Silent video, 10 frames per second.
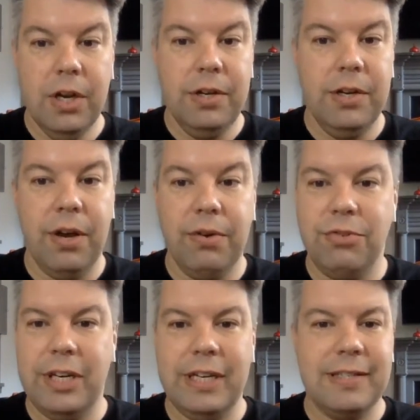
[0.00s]
No,
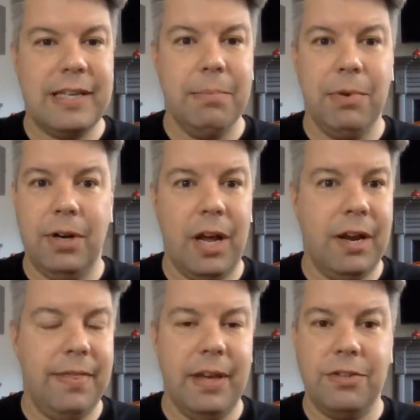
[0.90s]
Ginny and Skimble are not
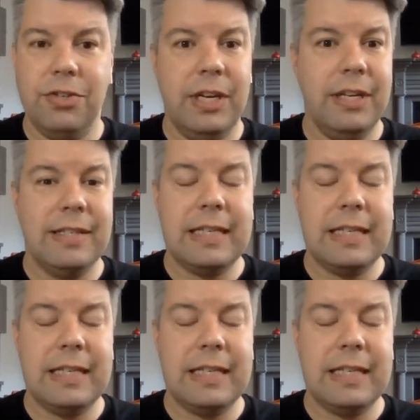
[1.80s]
a thing. Ginny and